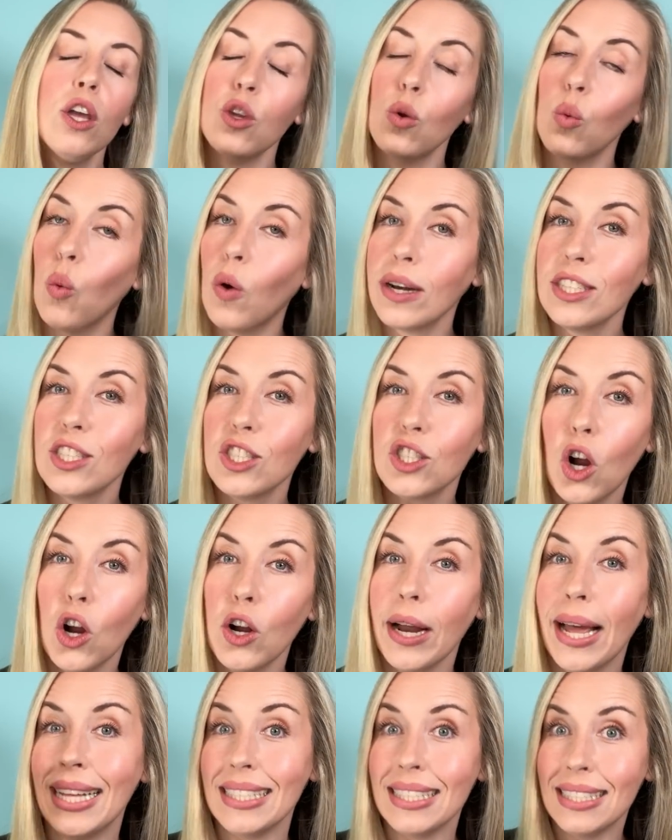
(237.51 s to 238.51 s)
you want to
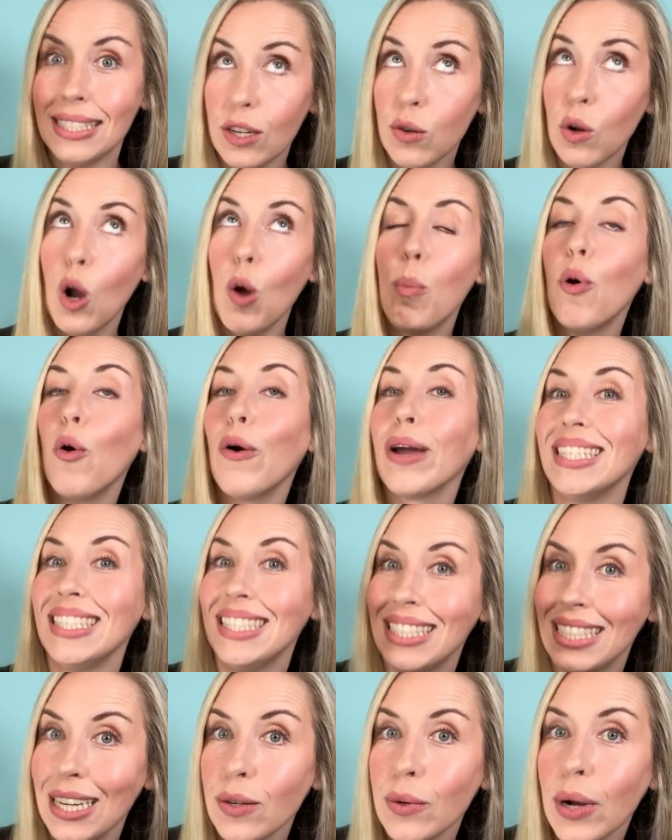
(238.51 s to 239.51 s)
start at
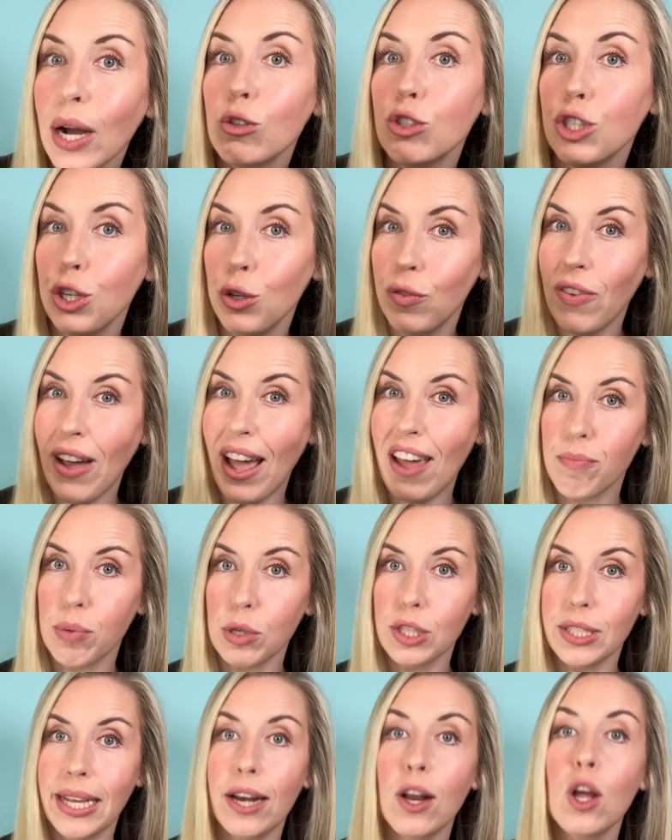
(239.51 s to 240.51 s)

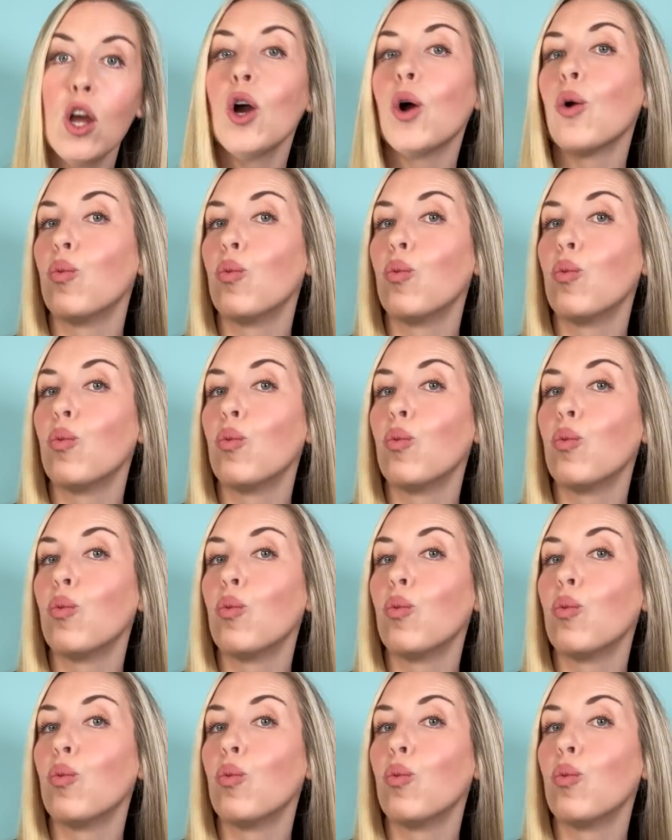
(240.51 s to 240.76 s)
0.025%